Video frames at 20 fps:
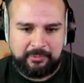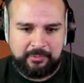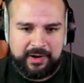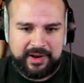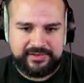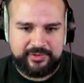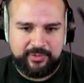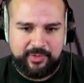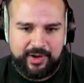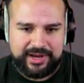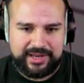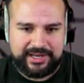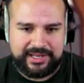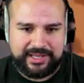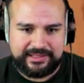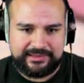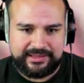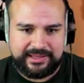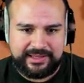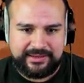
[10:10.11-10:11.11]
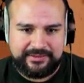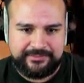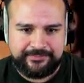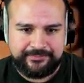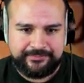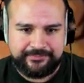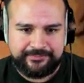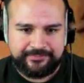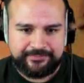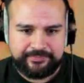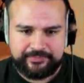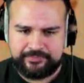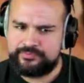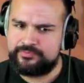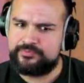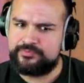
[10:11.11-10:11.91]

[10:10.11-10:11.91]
Why is he walking like that?